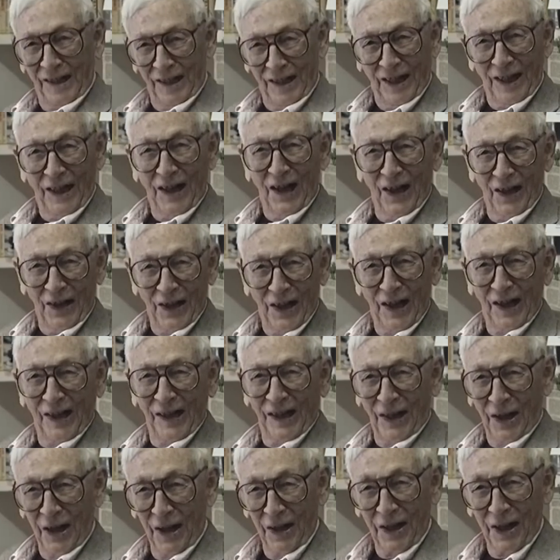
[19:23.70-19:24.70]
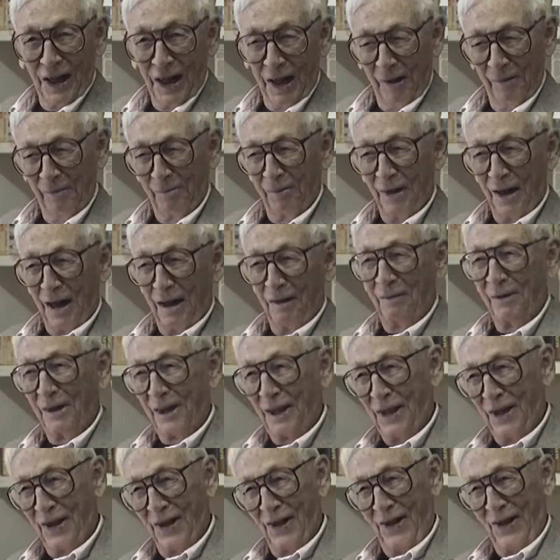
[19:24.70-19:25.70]
Hung up on me,
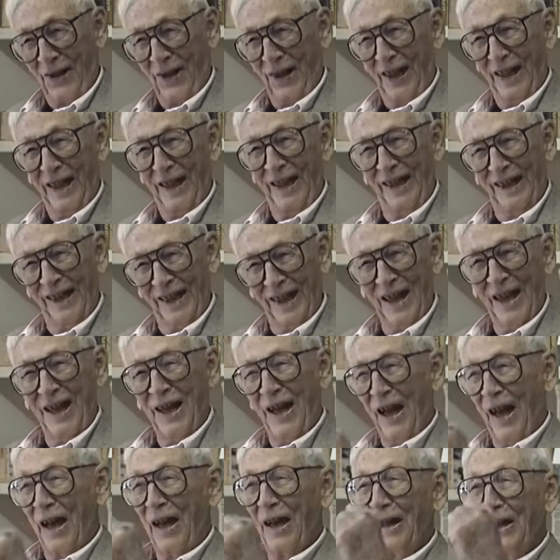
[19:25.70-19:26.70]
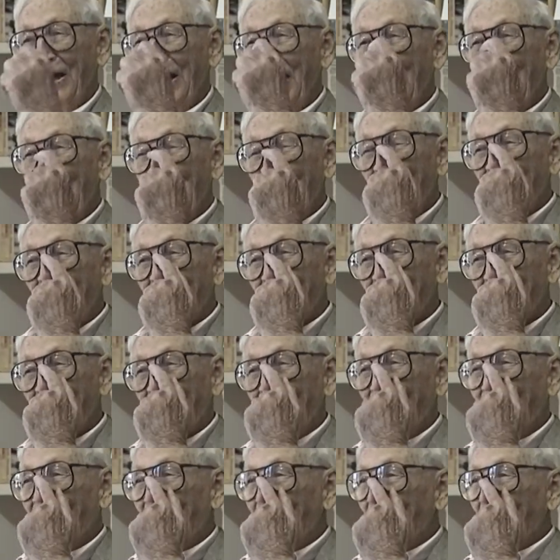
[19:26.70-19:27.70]
you see. And
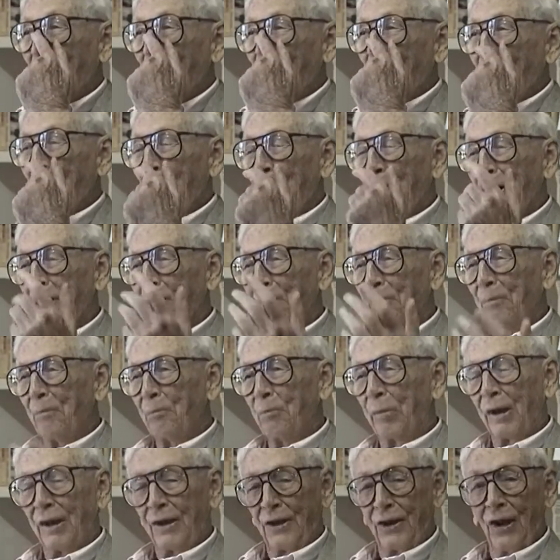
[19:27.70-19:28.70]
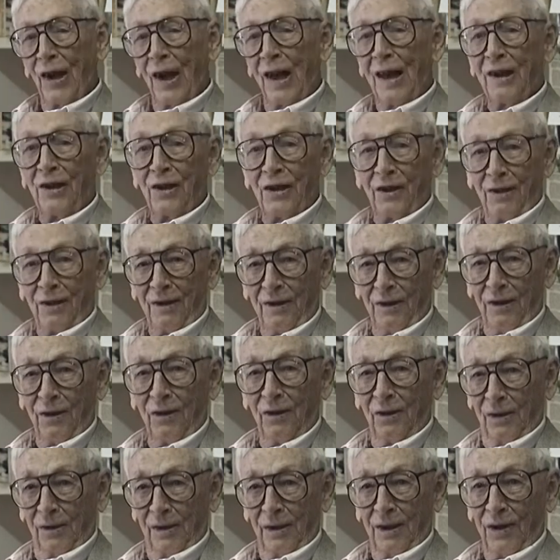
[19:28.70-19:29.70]
so, uh, but Josh,
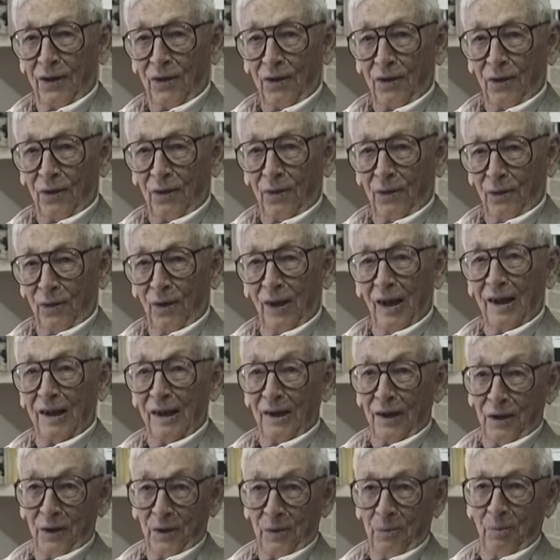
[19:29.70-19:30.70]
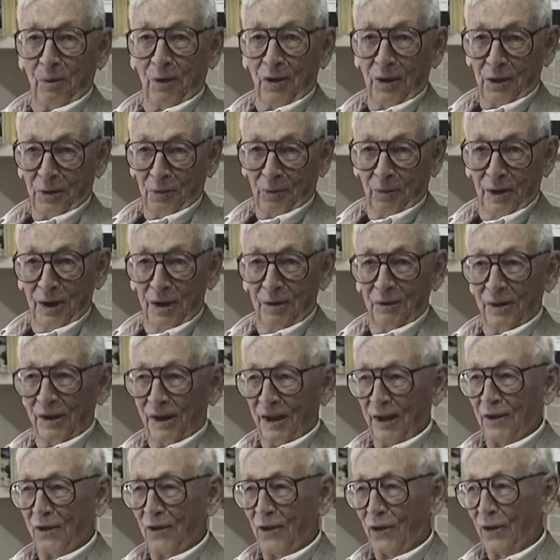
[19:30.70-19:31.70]
to his credit, as far as we were
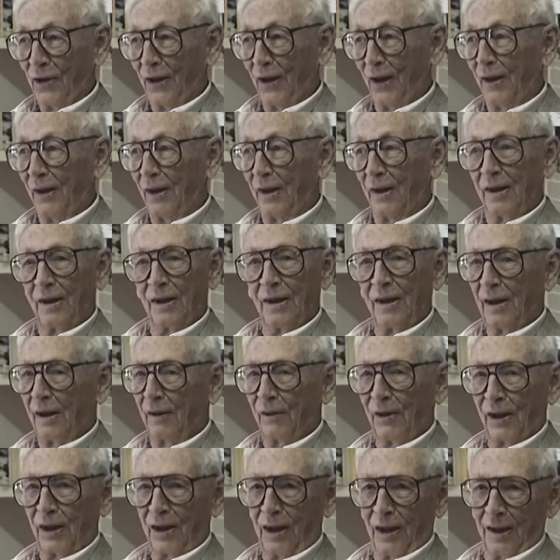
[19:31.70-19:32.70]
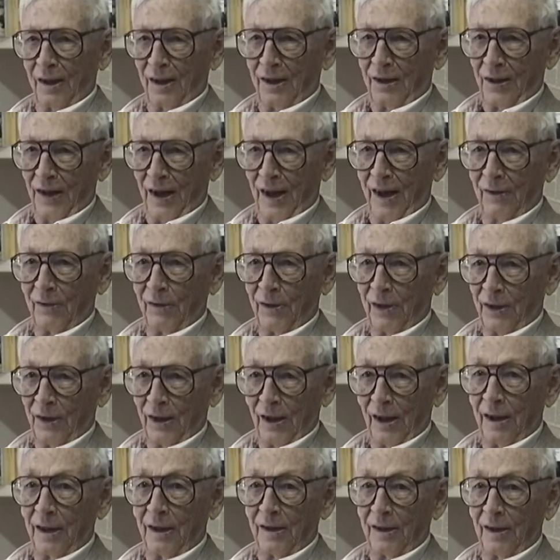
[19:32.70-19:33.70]
concerned, never cut his
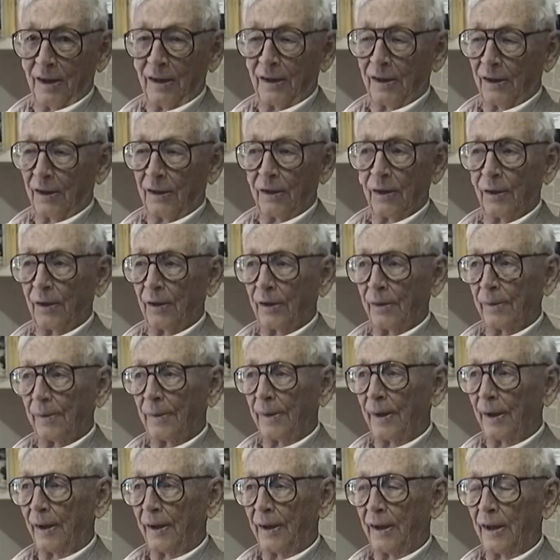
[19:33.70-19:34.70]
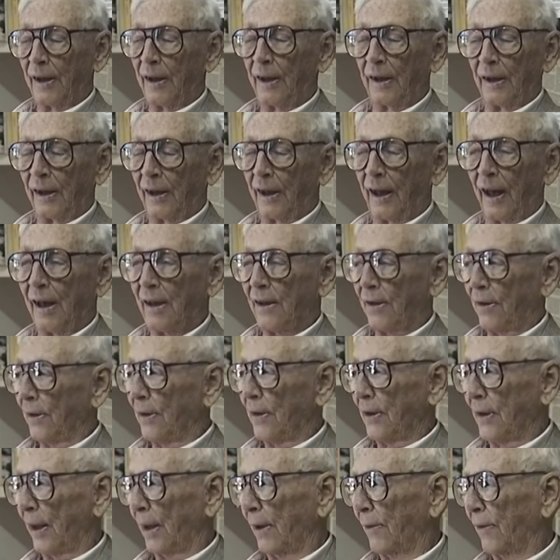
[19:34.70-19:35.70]
advertising. He didn't. Uh, he didn't cancel
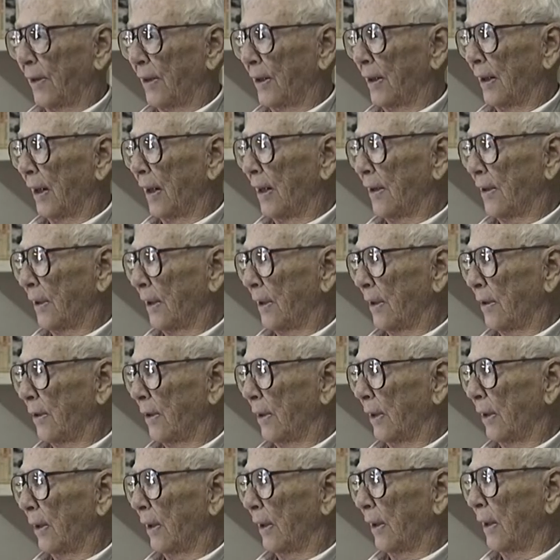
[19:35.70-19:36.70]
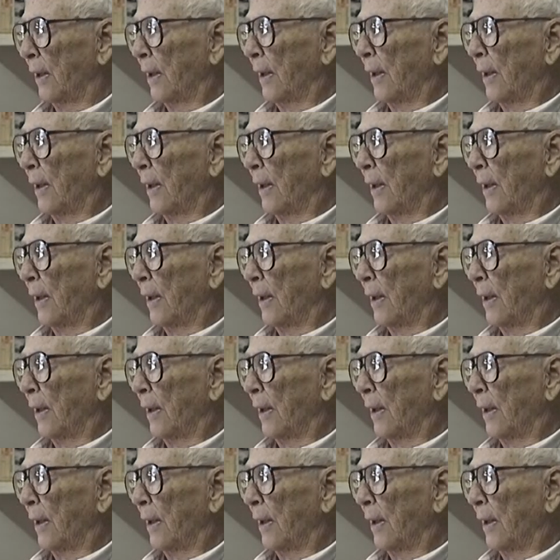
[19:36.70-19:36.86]
his advertising certainly,